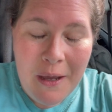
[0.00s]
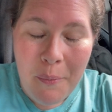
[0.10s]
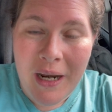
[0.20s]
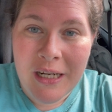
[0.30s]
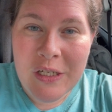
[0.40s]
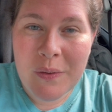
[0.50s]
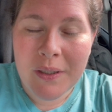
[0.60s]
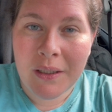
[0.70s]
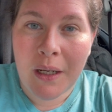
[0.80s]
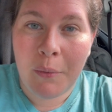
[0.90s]
But I just
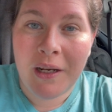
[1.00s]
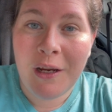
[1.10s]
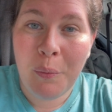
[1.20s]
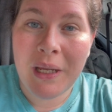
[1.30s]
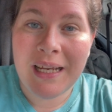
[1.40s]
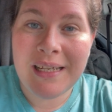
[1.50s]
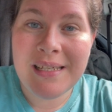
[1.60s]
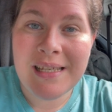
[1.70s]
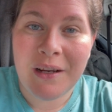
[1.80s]
wanted to come on here because